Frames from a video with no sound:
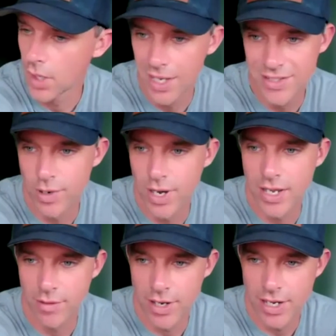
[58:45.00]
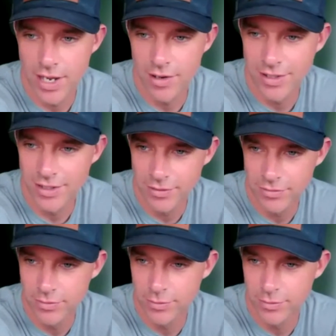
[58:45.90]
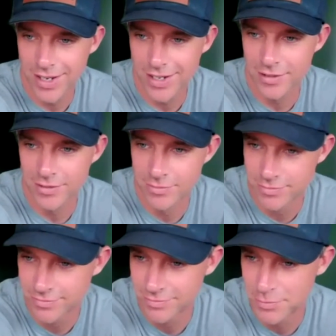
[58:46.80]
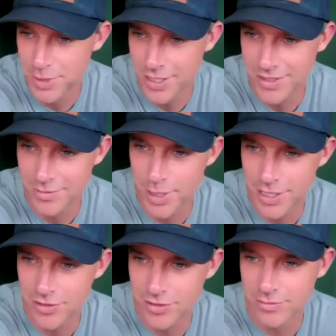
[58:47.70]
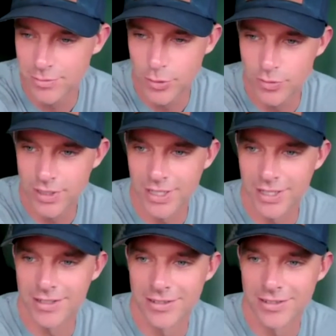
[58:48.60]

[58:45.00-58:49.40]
It's raining right now. I love rain because it makes roof leaks.